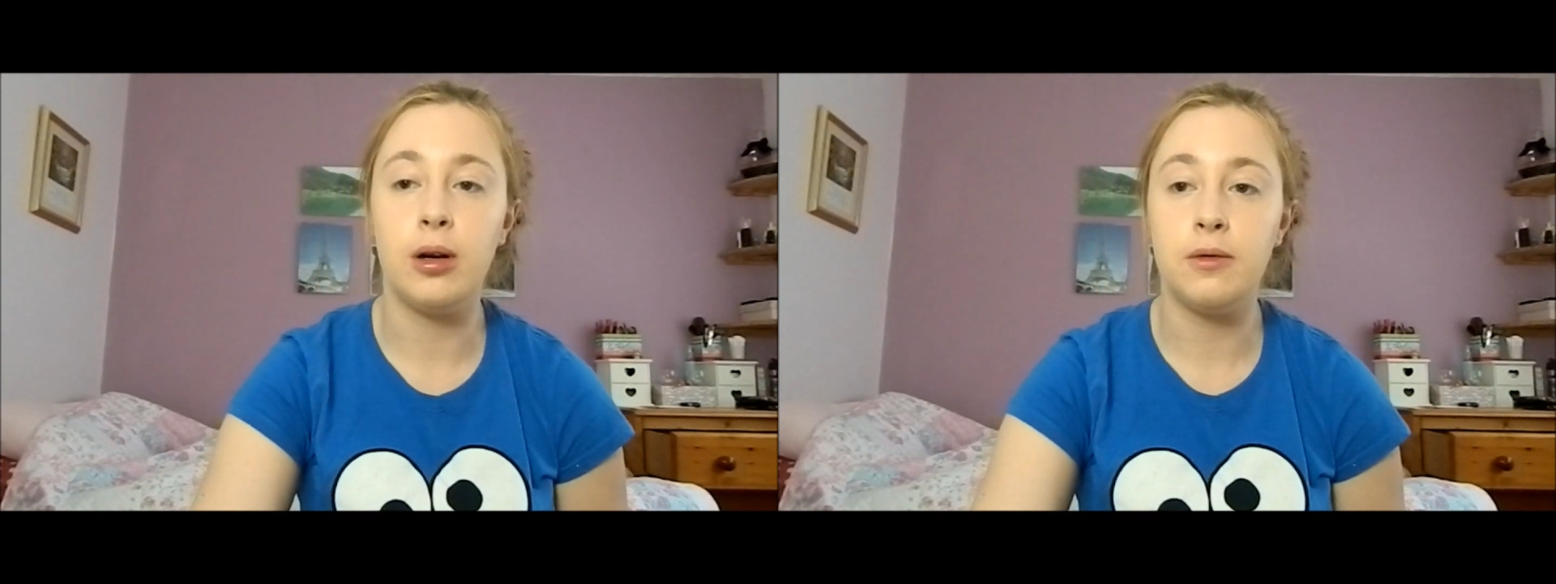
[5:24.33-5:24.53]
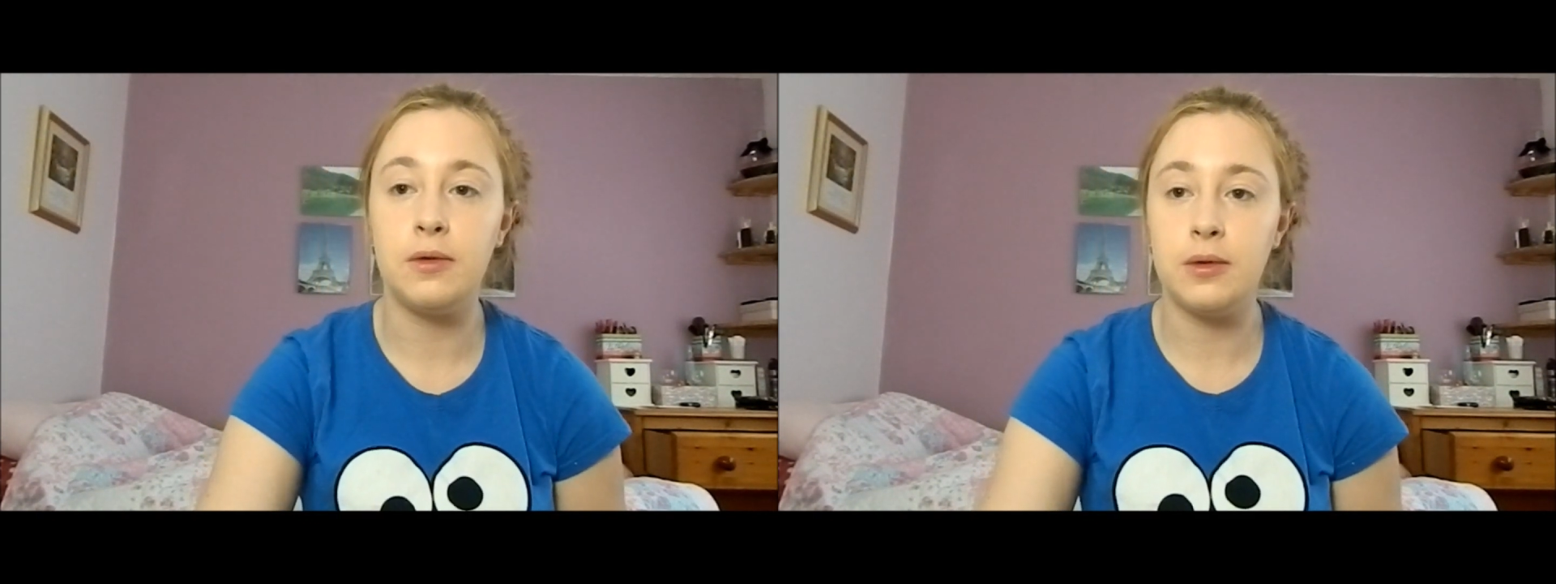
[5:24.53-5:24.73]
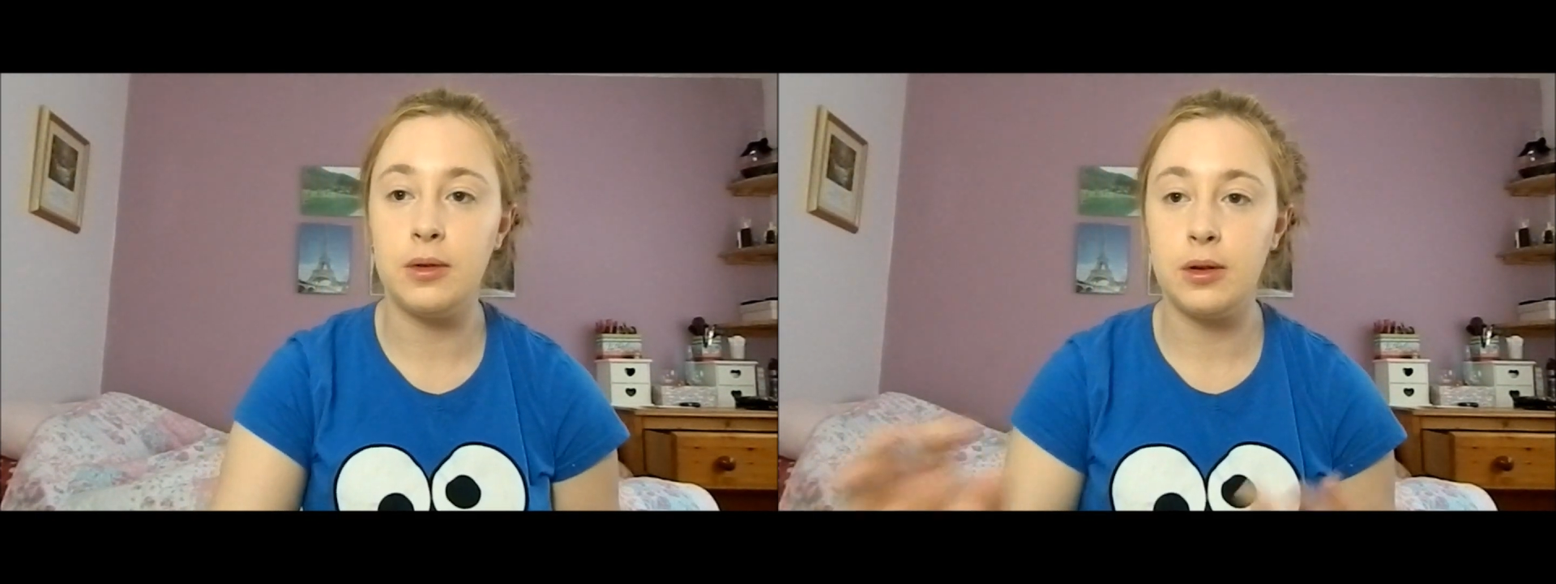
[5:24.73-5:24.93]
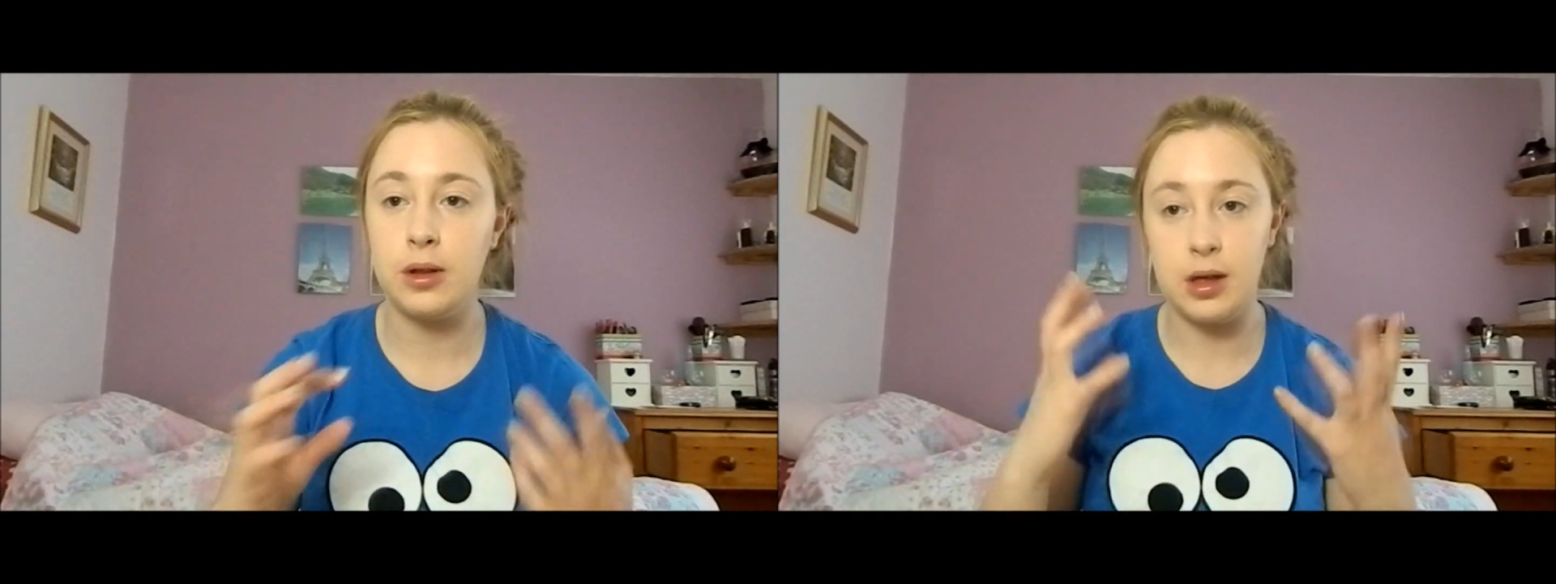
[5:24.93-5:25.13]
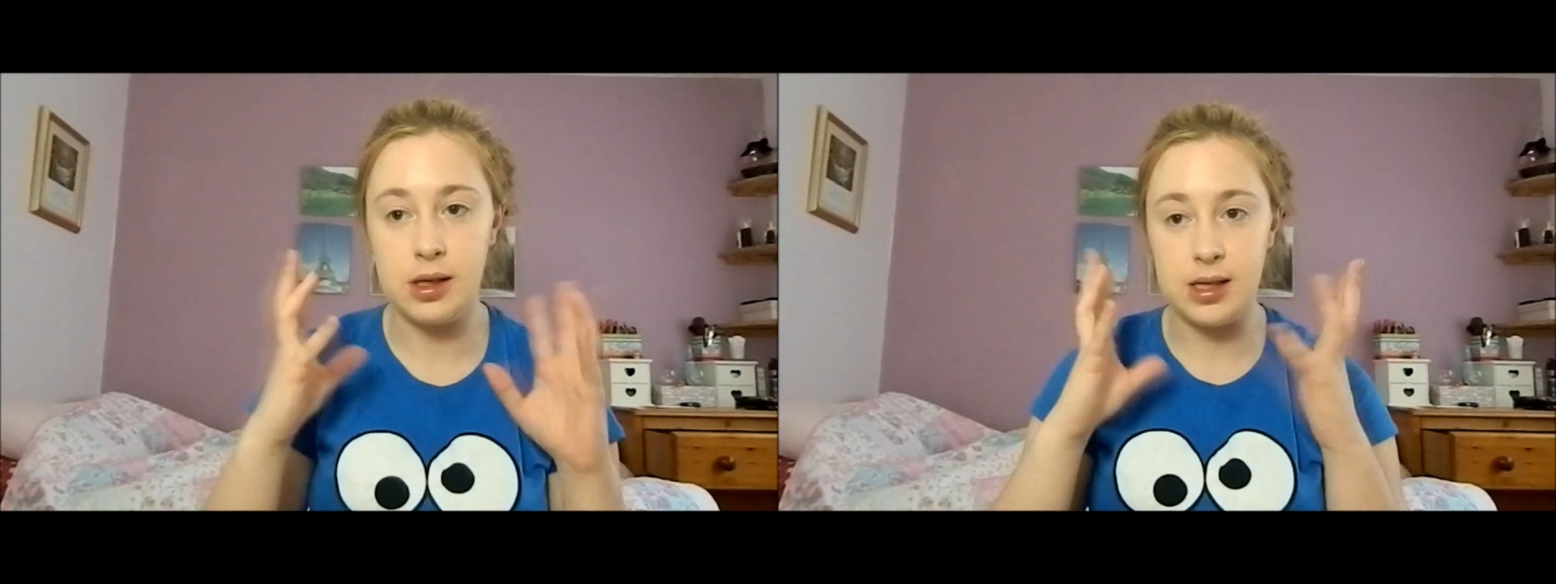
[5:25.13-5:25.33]
of
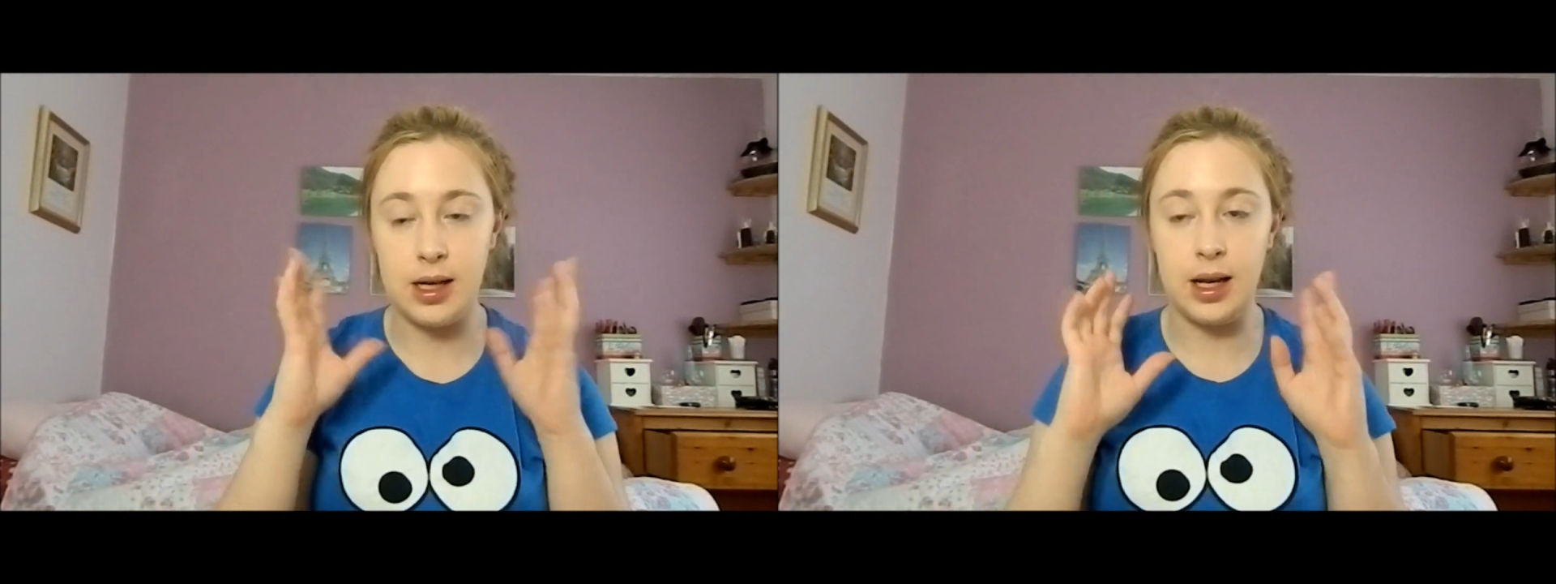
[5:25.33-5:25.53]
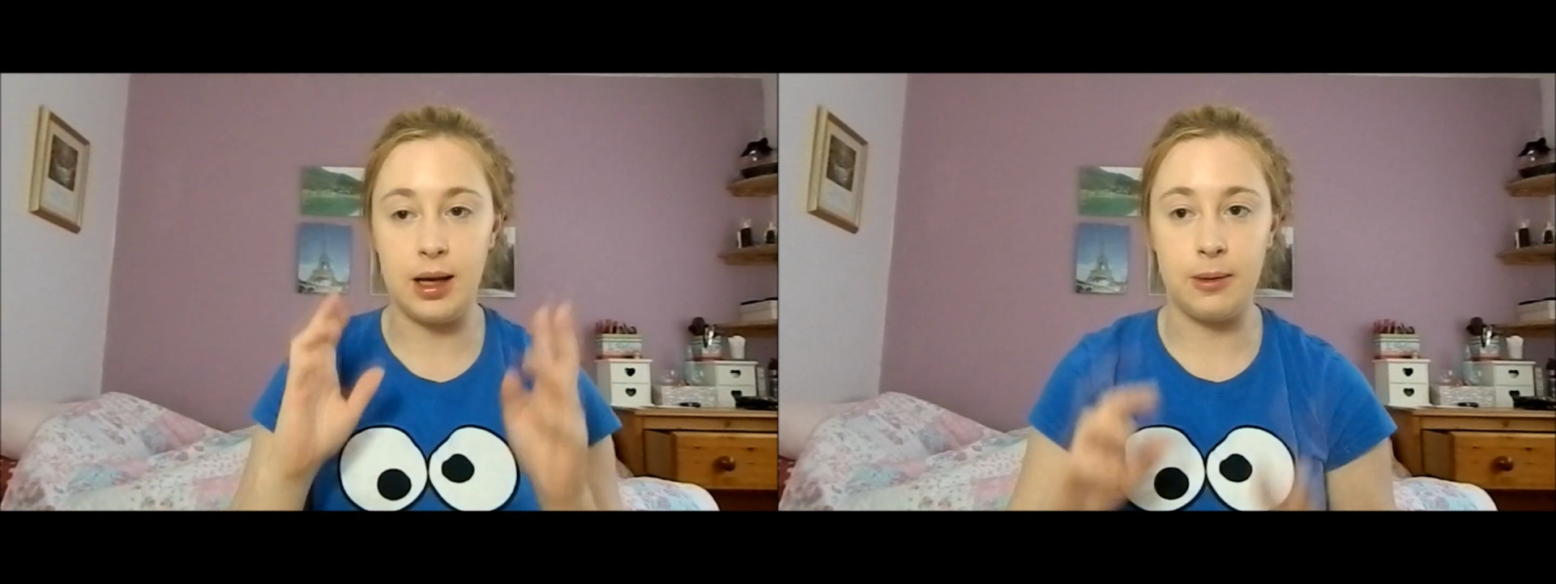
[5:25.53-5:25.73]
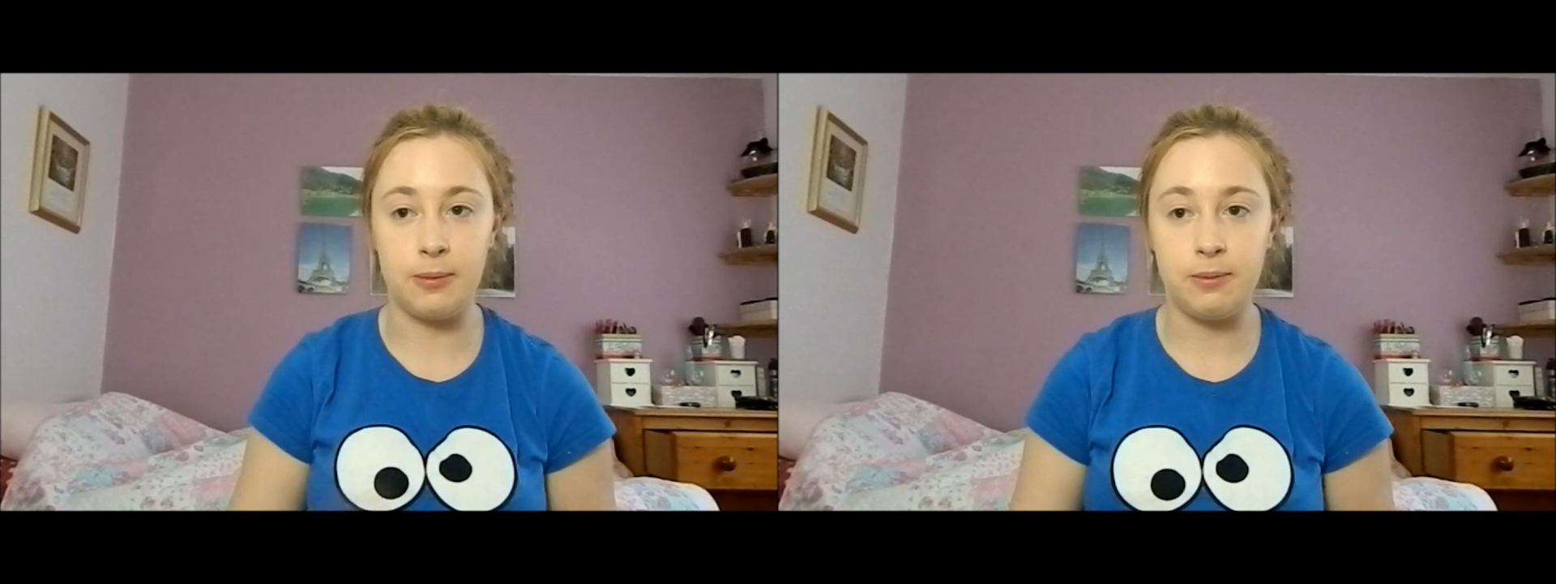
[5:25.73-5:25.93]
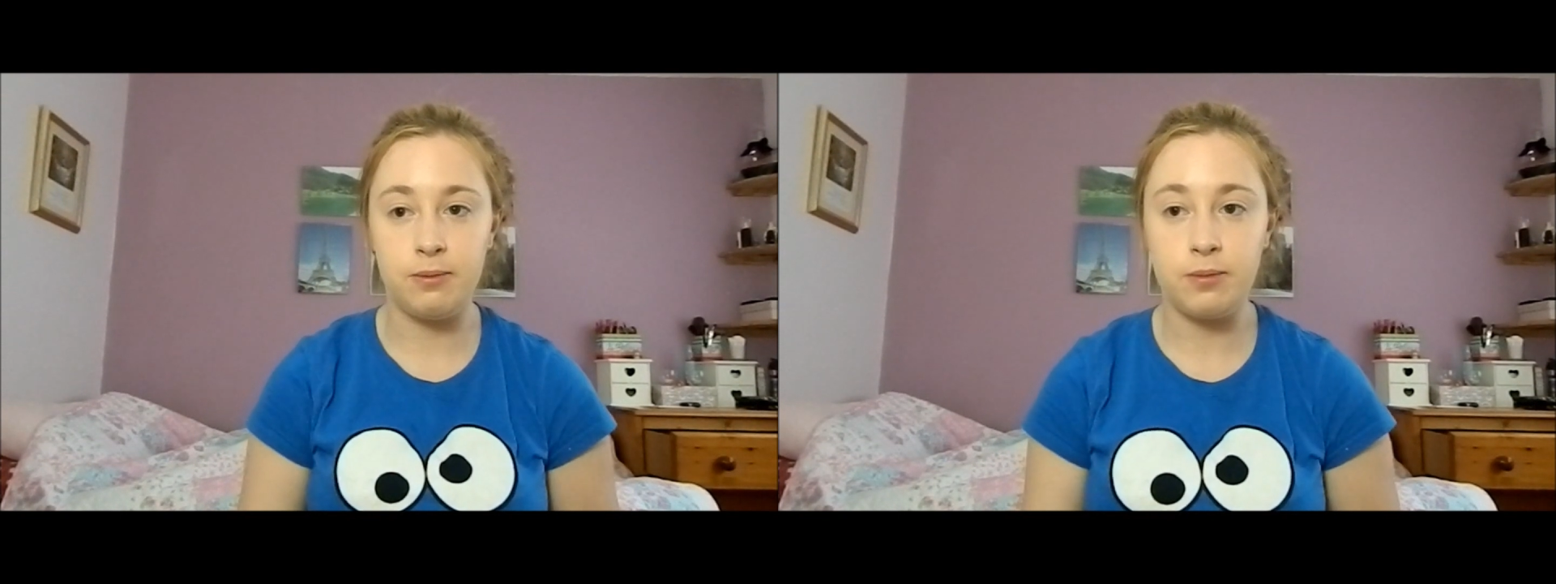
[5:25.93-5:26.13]
concealing